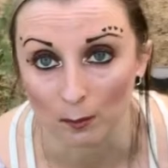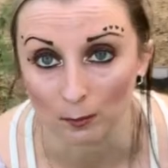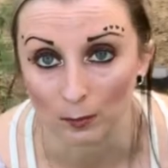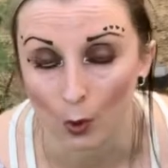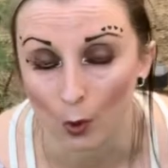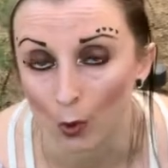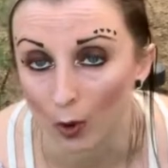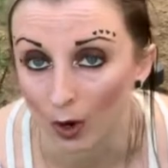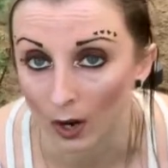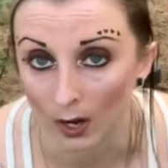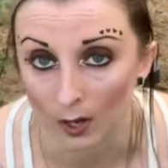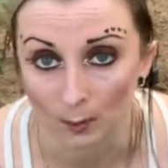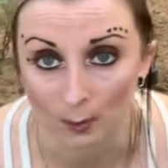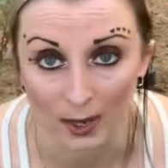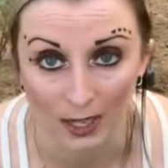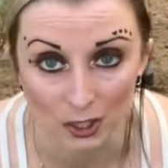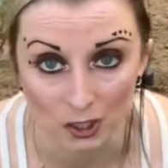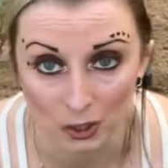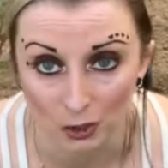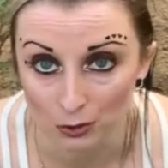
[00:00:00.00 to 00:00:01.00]
or
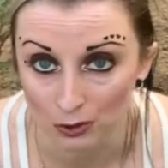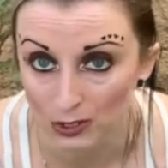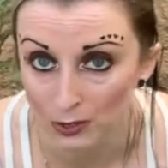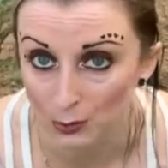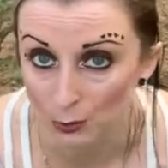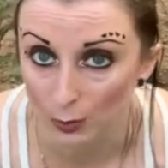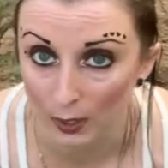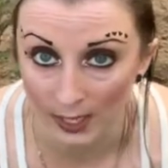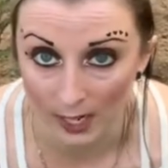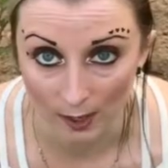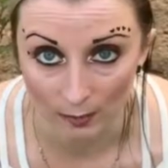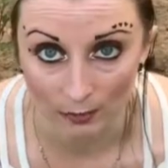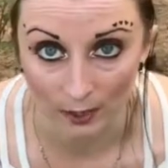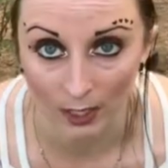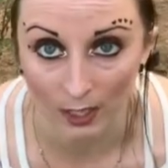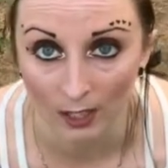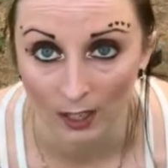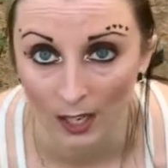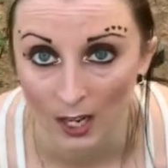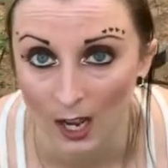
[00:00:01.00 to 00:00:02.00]
my juice,
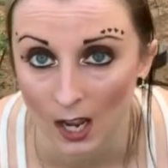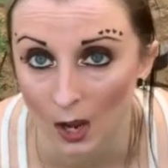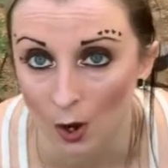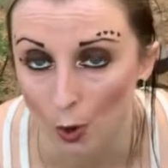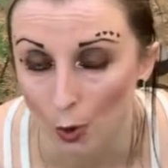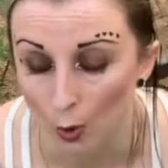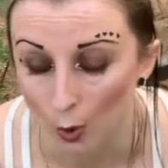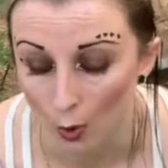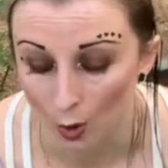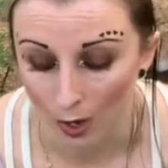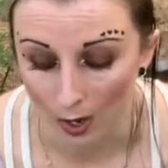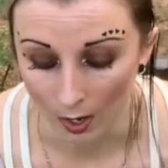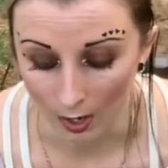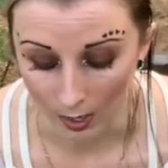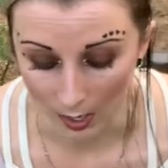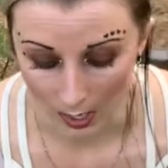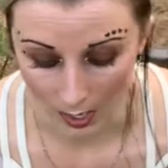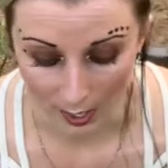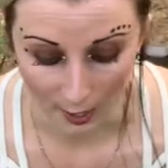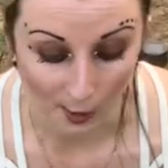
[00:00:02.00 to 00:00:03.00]
whatever,
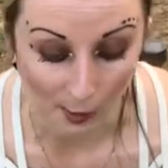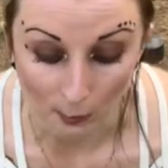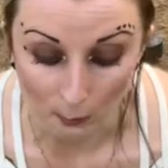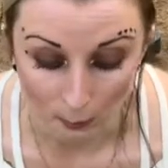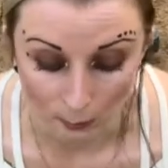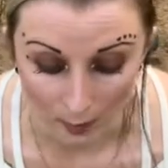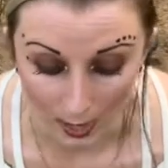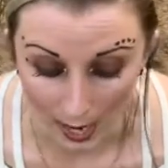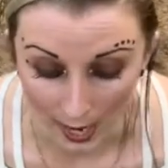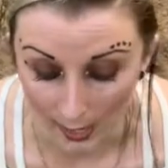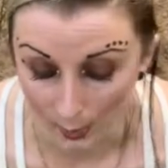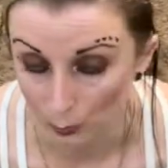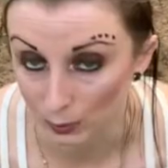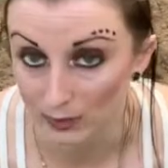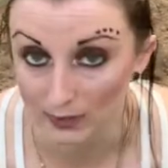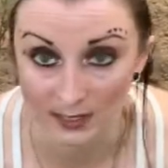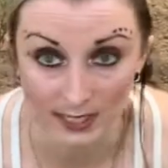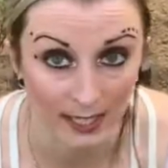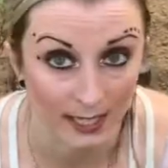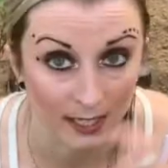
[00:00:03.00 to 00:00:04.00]
or I
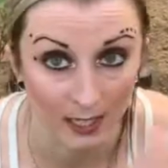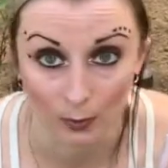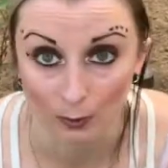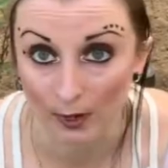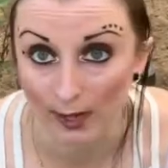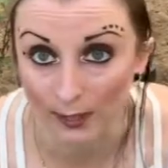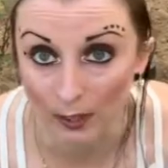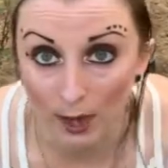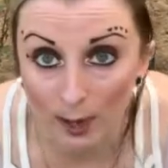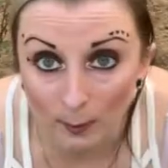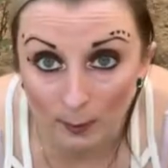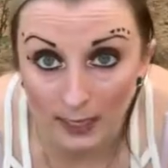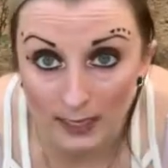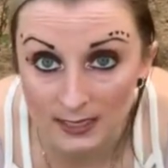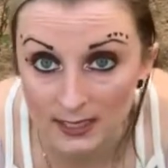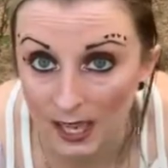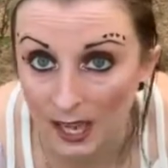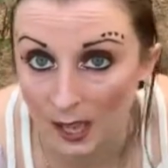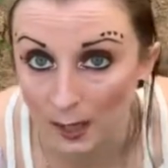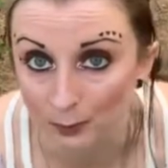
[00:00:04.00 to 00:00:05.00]
will take it right on my
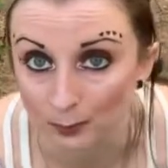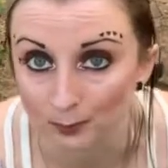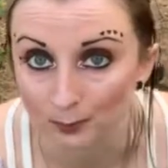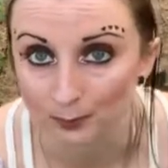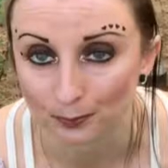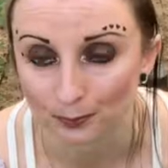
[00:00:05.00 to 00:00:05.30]
tongue.